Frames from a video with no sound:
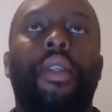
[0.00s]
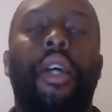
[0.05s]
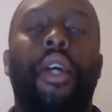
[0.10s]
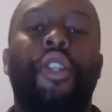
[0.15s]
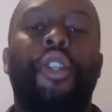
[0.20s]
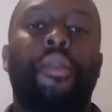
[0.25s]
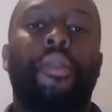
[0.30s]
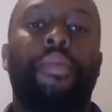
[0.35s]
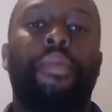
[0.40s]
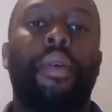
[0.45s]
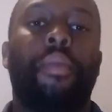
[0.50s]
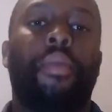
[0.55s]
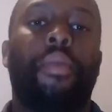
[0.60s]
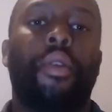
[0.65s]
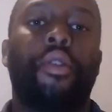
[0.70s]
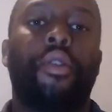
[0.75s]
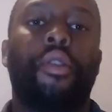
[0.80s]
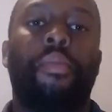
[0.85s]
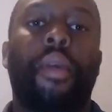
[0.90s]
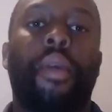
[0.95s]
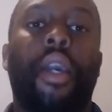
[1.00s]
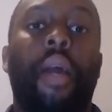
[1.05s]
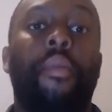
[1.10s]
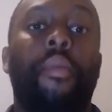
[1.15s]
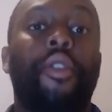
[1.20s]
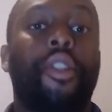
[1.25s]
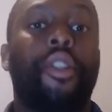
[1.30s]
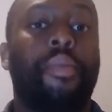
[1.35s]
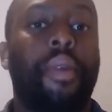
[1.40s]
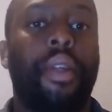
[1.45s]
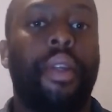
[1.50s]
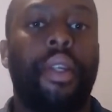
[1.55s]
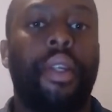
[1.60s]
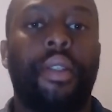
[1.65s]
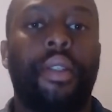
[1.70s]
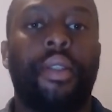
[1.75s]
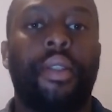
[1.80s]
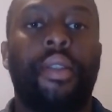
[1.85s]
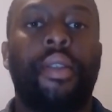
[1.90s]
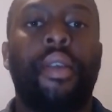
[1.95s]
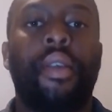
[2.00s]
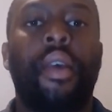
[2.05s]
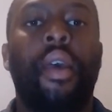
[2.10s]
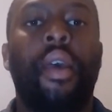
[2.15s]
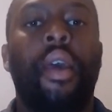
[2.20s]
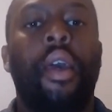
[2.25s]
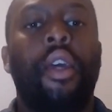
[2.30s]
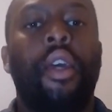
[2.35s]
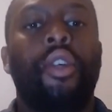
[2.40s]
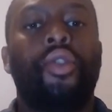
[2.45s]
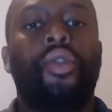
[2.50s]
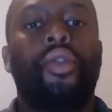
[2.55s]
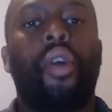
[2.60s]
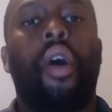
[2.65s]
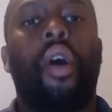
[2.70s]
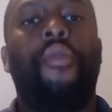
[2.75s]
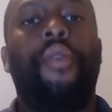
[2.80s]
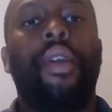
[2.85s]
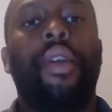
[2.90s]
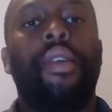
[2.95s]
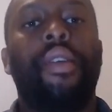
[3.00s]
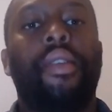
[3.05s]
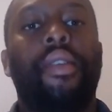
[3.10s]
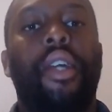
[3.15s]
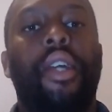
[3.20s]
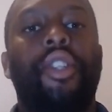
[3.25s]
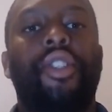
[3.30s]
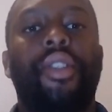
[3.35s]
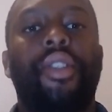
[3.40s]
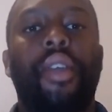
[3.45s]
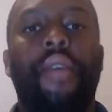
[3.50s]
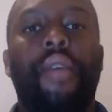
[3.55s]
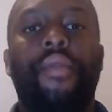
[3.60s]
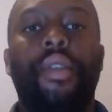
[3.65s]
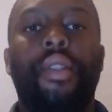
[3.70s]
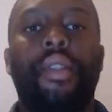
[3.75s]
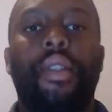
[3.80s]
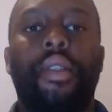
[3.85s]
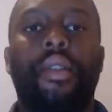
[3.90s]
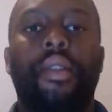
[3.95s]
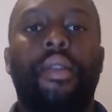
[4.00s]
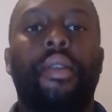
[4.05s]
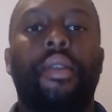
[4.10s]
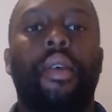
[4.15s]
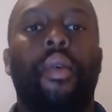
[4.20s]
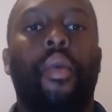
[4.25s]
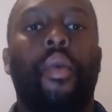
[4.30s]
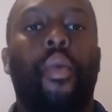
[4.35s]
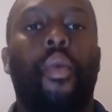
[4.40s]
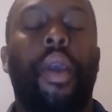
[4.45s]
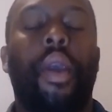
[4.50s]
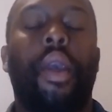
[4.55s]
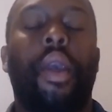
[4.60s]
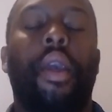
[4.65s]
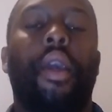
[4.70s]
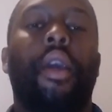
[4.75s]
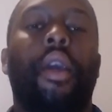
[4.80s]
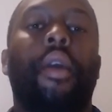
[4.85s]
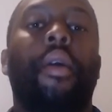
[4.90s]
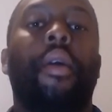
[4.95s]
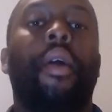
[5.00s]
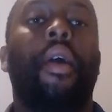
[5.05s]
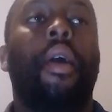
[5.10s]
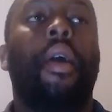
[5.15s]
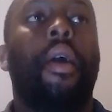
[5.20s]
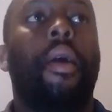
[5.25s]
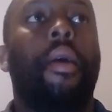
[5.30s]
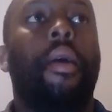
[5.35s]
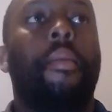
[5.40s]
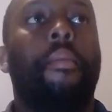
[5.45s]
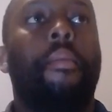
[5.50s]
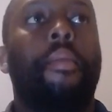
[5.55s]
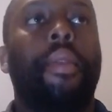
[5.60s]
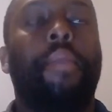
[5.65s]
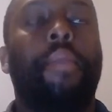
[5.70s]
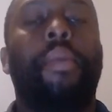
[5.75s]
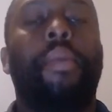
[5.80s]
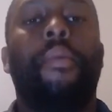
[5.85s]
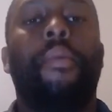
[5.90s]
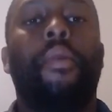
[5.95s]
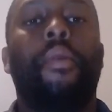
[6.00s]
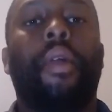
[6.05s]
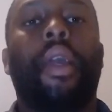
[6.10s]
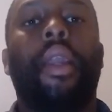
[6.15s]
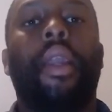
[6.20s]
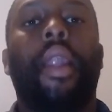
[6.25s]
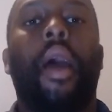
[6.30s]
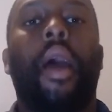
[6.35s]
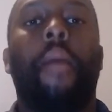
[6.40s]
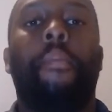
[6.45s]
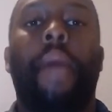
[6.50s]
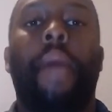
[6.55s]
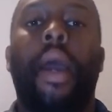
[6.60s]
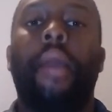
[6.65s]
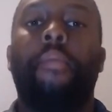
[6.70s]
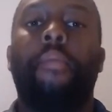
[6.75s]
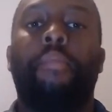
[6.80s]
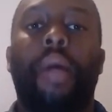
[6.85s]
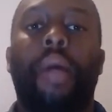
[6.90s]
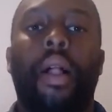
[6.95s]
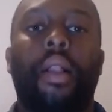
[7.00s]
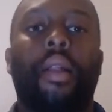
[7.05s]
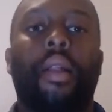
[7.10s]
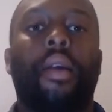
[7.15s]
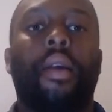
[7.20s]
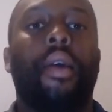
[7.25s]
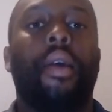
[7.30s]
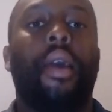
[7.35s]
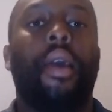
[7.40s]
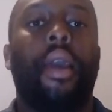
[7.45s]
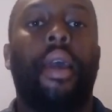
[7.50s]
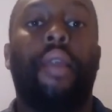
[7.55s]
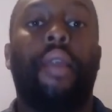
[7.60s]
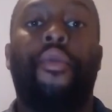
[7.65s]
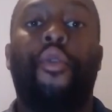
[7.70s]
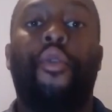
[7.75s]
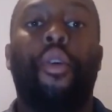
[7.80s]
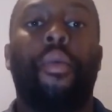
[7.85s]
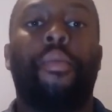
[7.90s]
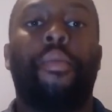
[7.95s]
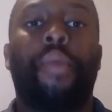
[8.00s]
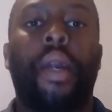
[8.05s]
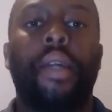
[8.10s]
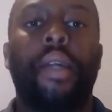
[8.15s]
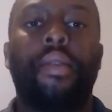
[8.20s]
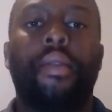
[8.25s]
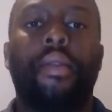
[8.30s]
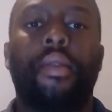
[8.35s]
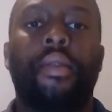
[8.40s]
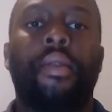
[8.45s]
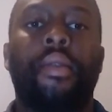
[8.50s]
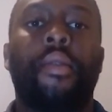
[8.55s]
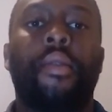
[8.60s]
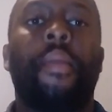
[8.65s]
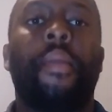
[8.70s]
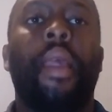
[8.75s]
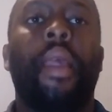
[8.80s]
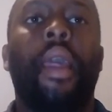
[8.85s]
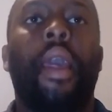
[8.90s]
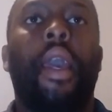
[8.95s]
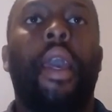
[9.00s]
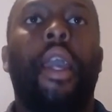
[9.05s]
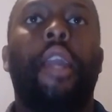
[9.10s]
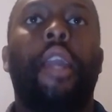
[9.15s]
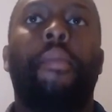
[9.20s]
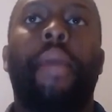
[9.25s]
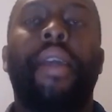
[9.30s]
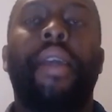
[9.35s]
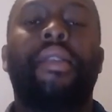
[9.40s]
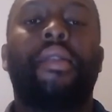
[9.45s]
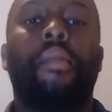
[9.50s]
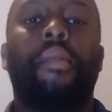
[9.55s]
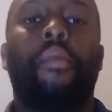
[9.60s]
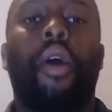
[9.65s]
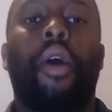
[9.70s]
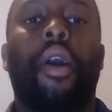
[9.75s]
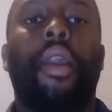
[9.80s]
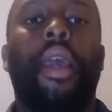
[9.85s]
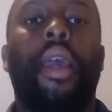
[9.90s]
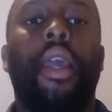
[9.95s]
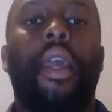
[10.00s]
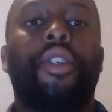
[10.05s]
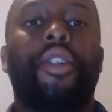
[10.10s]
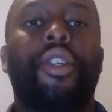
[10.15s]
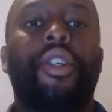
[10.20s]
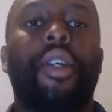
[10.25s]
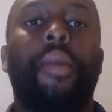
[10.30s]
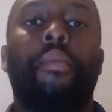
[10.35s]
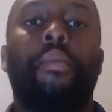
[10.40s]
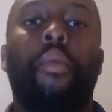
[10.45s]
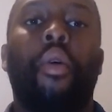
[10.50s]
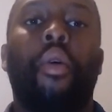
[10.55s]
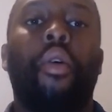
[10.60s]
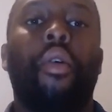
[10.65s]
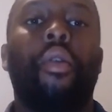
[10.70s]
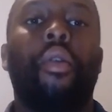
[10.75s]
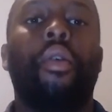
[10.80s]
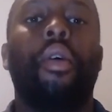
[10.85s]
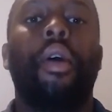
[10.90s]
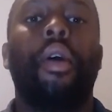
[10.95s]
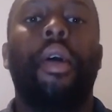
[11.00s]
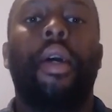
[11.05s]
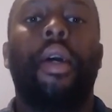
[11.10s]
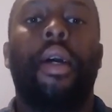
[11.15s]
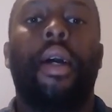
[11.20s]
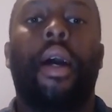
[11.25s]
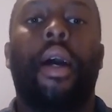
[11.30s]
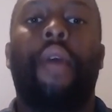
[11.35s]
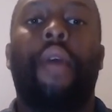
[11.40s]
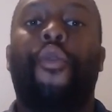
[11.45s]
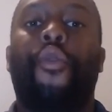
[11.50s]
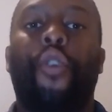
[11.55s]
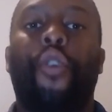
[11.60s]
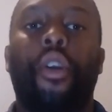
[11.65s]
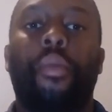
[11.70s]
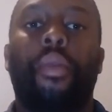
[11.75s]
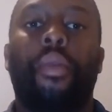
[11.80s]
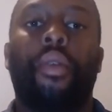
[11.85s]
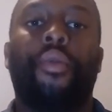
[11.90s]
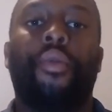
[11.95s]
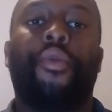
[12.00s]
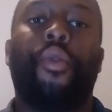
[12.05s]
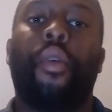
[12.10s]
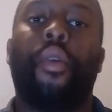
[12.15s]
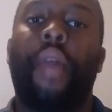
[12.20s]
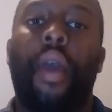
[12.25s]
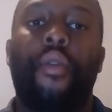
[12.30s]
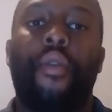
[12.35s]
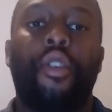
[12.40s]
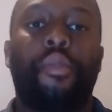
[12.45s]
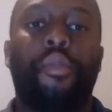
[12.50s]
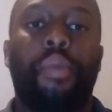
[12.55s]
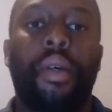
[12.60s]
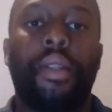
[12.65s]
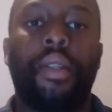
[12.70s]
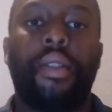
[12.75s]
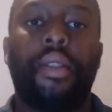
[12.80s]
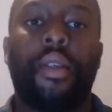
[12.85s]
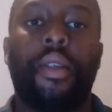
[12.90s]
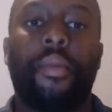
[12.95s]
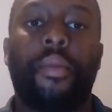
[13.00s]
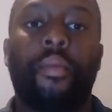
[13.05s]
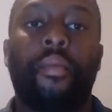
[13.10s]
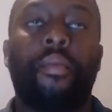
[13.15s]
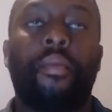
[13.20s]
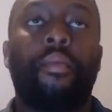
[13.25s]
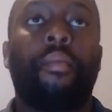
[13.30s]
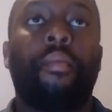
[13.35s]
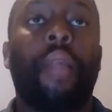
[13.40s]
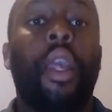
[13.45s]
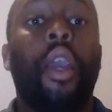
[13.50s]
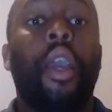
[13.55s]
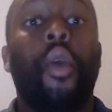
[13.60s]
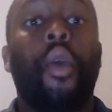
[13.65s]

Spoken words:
of the township people to become entrepreneurs. So offering such services where people can now buy in bulk at affordable prices, it makes the market entry more affordable for the average person.